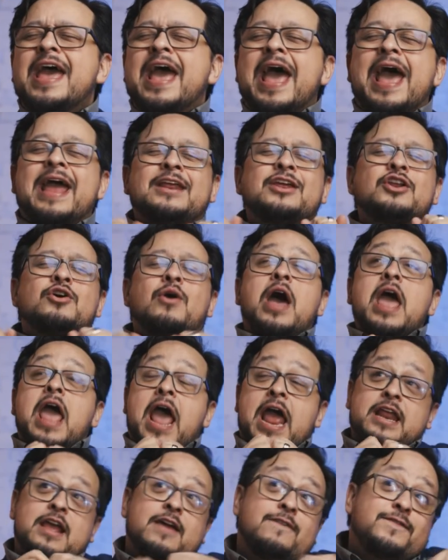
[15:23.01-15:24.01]
And you know,
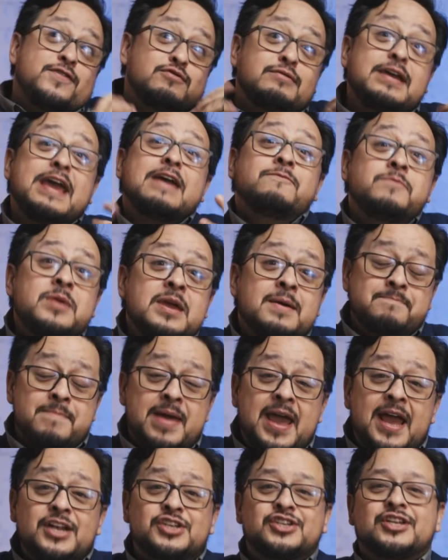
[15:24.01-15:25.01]
and if you gave me a
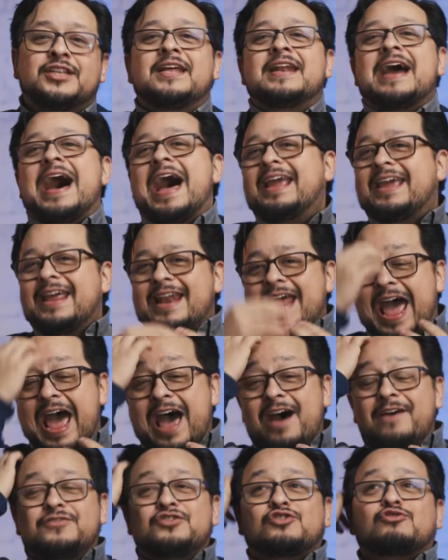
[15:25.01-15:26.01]
mansion, then I can
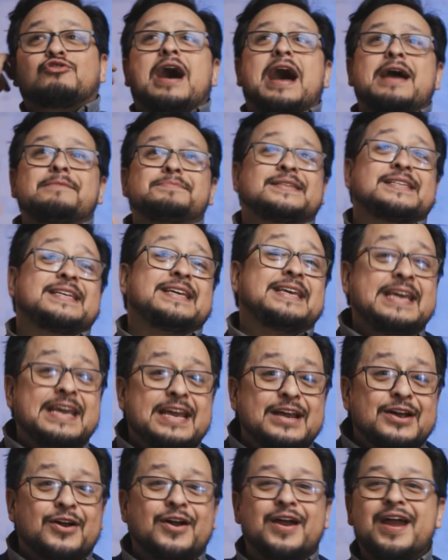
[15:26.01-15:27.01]
have tribes
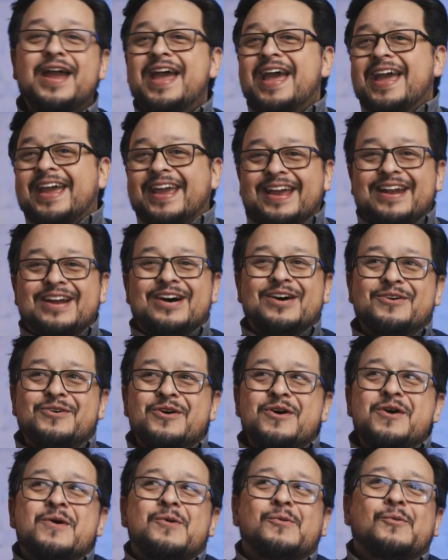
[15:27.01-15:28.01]
here, you know,
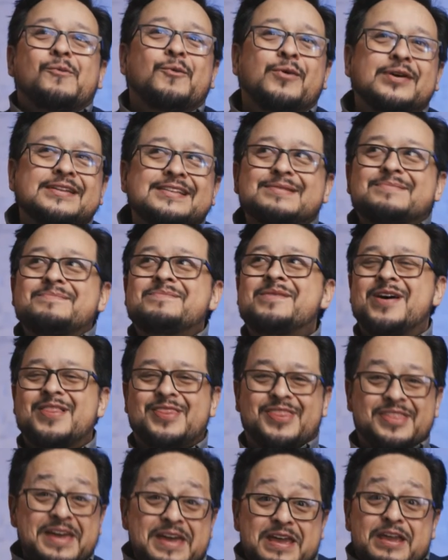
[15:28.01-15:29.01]
once a month.